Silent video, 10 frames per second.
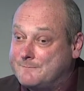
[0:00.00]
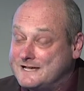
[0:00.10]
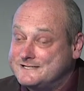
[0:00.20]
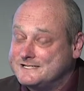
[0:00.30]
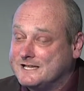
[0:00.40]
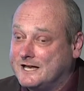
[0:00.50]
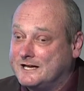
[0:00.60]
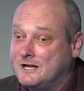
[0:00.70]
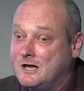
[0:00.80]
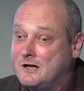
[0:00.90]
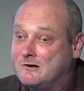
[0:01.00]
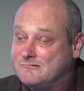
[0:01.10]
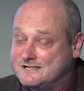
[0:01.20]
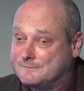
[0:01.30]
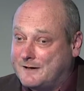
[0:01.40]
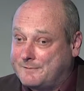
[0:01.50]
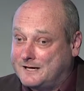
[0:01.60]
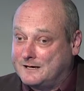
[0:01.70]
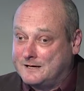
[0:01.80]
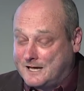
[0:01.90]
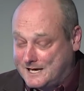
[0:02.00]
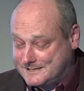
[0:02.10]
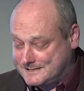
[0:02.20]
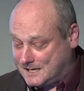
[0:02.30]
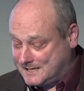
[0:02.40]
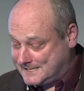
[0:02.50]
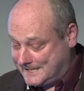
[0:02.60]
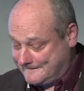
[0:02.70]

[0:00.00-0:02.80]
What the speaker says: pesticide risk mapping exercise.